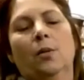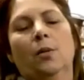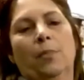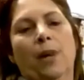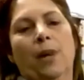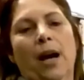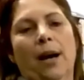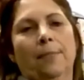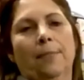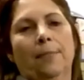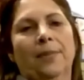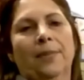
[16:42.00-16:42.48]

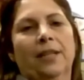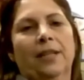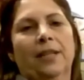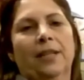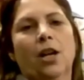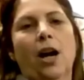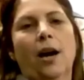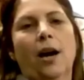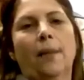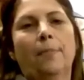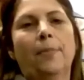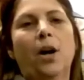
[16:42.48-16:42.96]
pop the
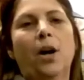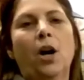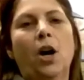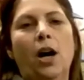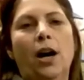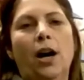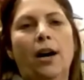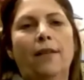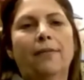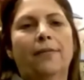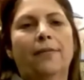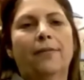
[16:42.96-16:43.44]
top
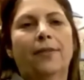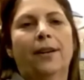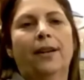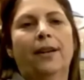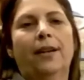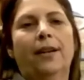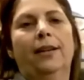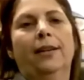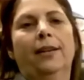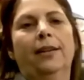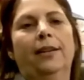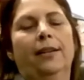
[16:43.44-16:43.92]
off.
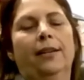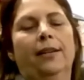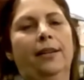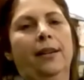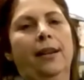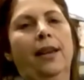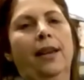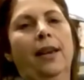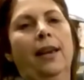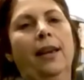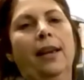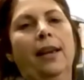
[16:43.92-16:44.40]

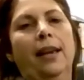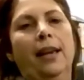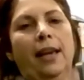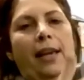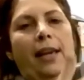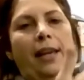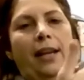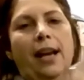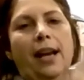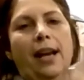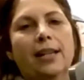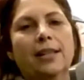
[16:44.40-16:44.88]

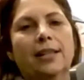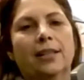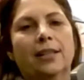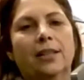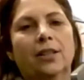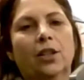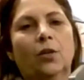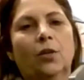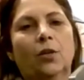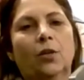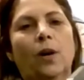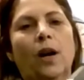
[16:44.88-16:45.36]
It has a
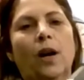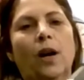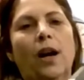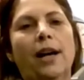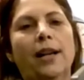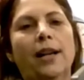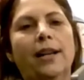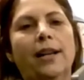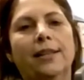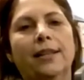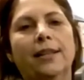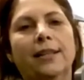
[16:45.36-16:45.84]
little
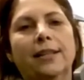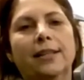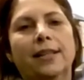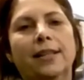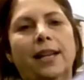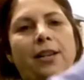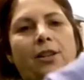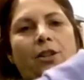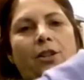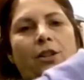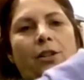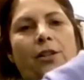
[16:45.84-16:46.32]
rod in the
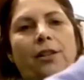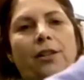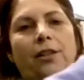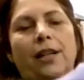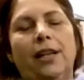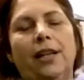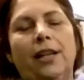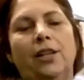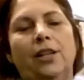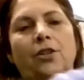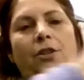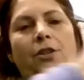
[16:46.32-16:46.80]
center
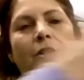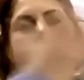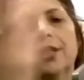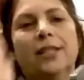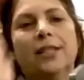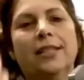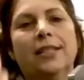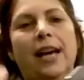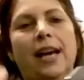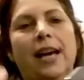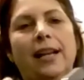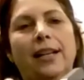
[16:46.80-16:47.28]
and you
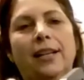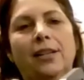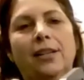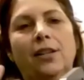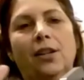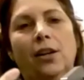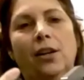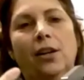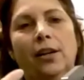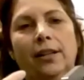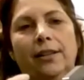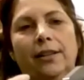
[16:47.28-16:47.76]
just slide it
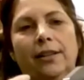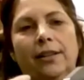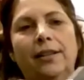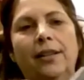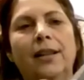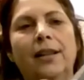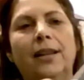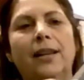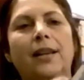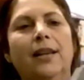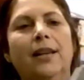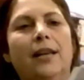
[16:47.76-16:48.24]
on.
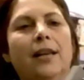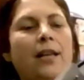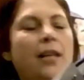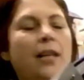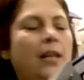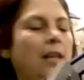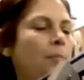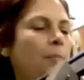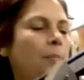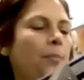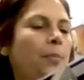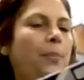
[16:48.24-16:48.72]

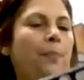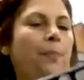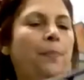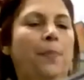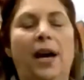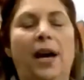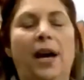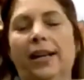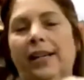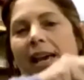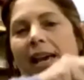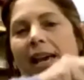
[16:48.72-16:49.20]

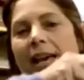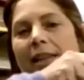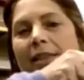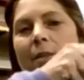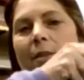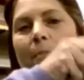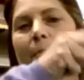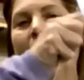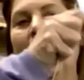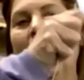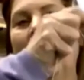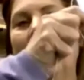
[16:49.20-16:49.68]
Again,
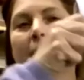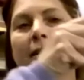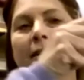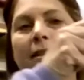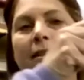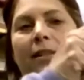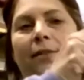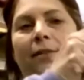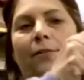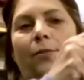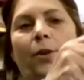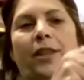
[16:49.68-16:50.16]
the
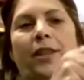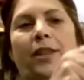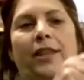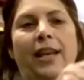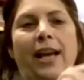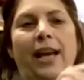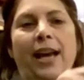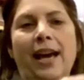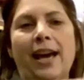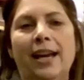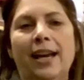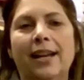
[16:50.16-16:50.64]
positive with
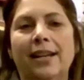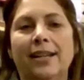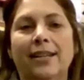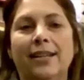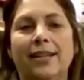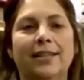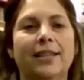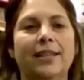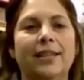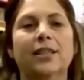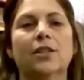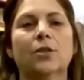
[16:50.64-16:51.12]
that
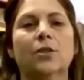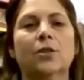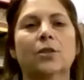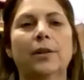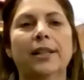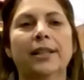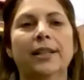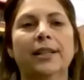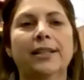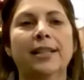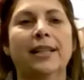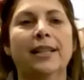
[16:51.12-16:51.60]
is it's
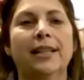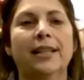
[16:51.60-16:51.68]
going to